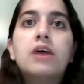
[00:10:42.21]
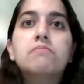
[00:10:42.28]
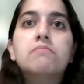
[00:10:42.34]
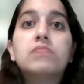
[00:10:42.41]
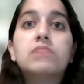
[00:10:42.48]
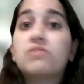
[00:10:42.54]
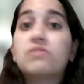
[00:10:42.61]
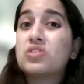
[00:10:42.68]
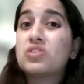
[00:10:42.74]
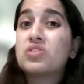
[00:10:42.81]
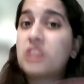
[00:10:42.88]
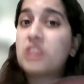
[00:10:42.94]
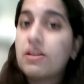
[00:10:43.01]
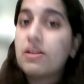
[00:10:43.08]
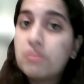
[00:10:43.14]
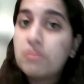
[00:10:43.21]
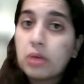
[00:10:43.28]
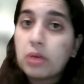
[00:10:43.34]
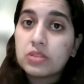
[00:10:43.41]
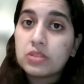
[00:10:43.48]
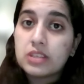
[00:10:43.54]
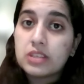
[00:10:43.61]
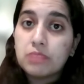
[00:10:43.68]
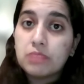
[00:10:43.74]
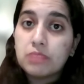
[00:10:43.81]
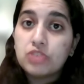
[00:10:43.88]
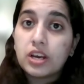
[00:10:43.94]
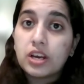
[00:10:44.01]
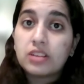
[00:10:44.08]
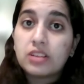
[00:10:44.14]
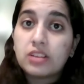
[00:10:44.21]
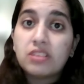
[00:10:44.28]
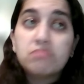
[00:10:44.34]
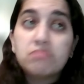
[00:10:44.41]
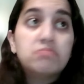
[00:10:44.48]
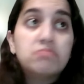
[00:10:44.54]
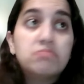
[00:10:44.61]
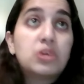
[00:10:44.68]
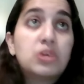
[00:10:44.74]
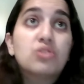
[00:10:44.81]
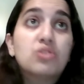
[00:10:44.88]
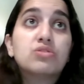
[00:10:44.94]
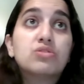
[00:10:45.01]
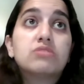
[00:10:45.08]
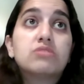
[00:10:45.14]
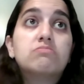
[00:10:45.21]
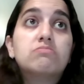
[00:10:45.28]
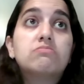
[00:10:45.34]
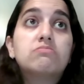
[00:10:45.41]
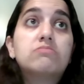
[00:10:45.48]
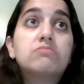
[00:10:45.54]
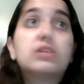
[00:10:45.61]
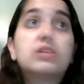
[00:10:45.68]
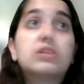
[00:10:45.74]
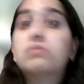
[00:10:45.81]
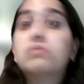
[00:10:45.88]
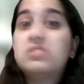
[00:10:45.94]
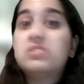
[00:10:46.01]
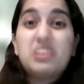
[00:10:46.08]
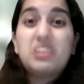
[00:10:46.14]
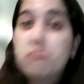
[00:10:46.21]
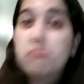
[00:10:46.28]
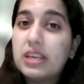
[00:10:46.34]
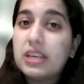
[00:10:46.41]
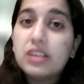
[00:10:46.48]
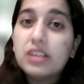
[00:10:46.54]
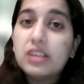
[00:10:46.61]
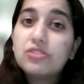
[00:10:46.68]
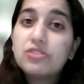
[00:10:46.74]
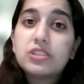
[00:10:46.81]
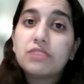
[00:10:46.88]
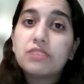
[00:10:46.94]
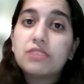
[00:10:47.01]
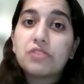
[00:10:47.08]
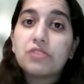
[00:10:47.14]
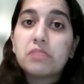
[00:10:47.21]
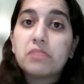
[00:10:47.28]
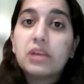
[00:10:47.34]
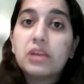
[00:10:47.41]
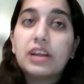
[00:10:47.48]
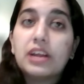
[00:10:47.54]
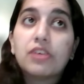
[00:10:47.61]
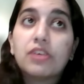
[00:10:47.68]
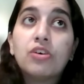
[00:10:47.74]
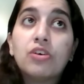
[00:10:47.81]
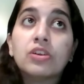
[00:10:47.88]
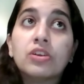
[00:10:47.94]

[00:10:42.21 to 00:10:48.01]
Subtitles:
They've lost love about the subject because someone didn't make it interesting for them earlier on.